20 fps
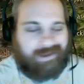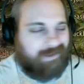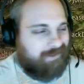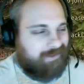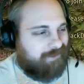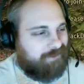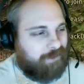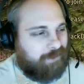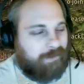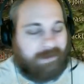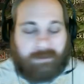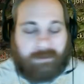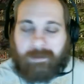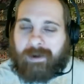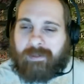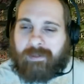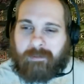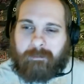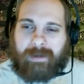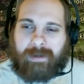So
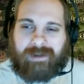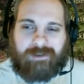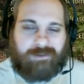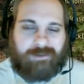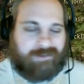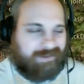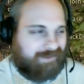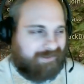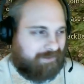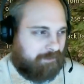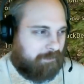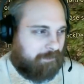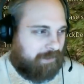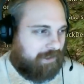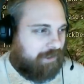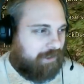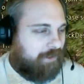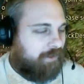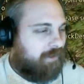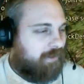anyway, the menu system
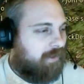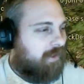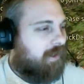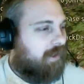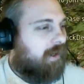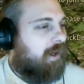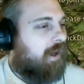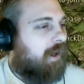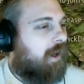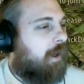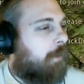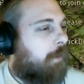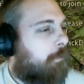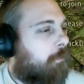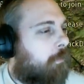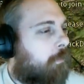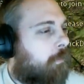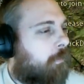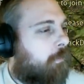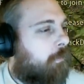here,
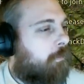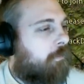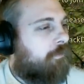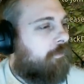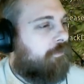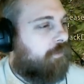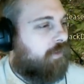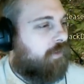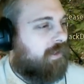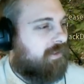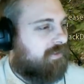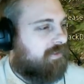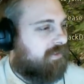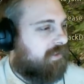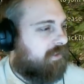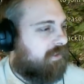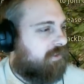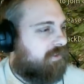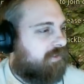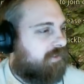we'll, for
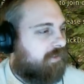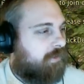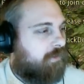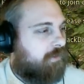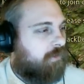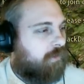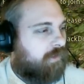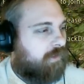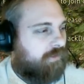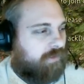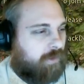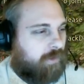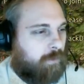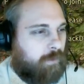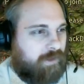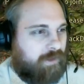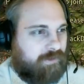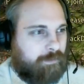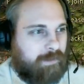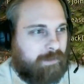instance, look at the
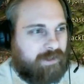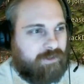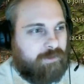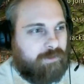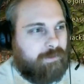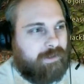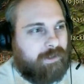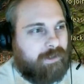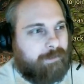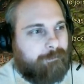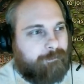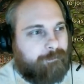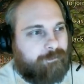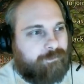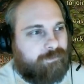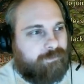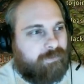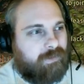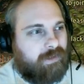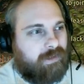quest menu here.
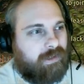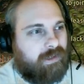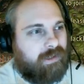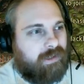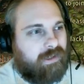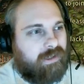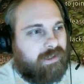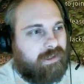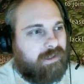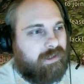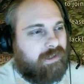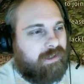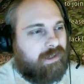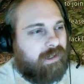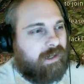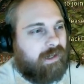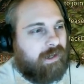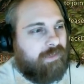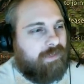And